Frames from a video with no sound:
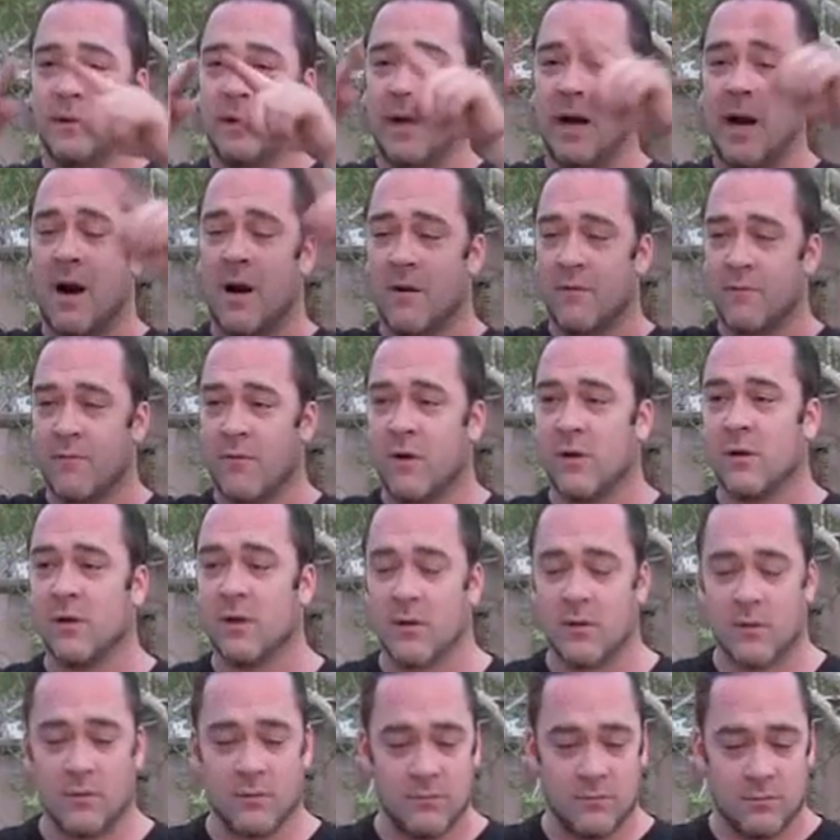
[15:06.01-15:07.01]
get out of our
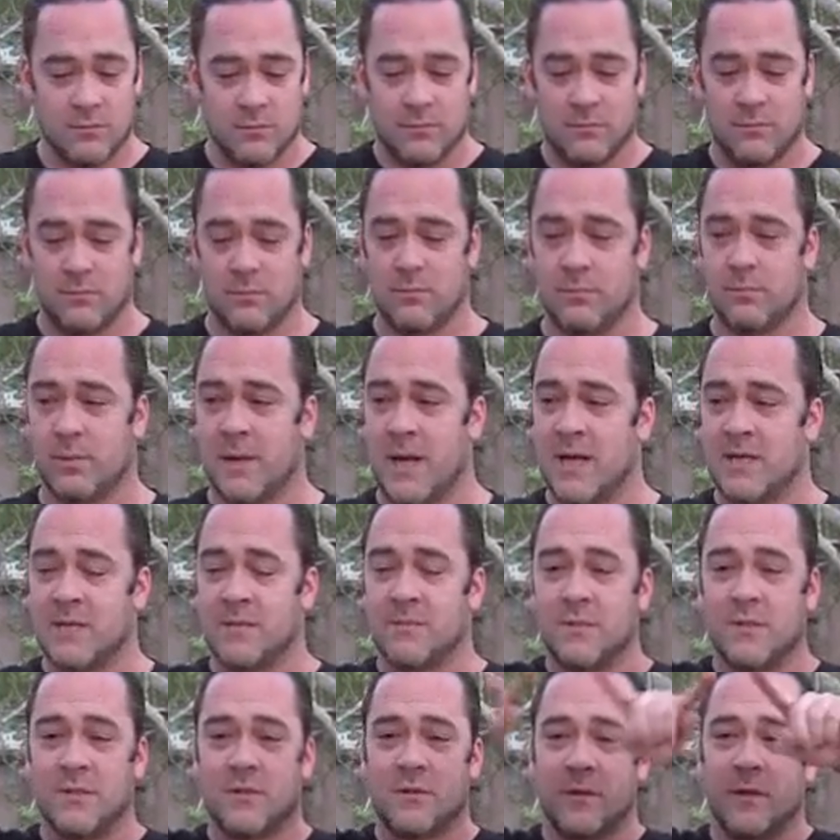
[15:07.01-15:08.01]
little
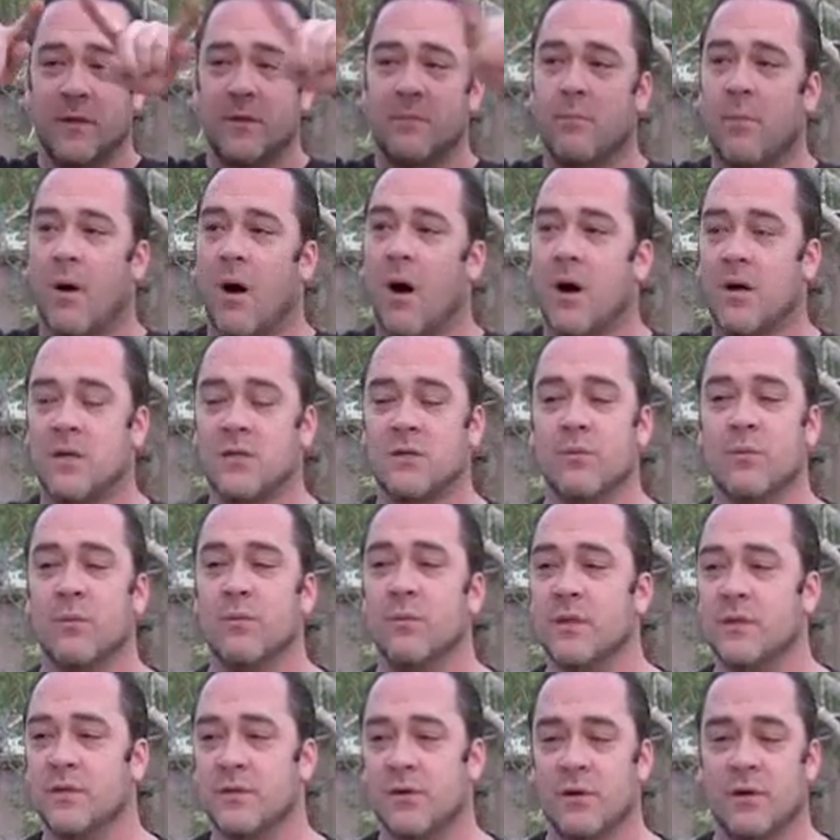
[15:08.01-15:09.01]
plasma screen box
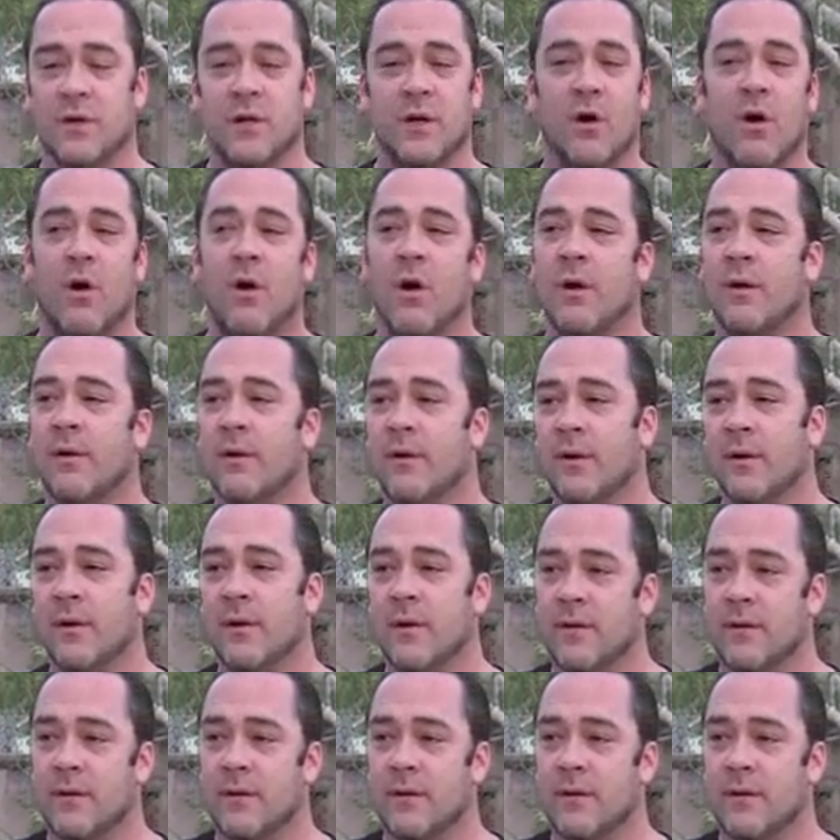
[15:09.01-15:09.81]
when we turn it on,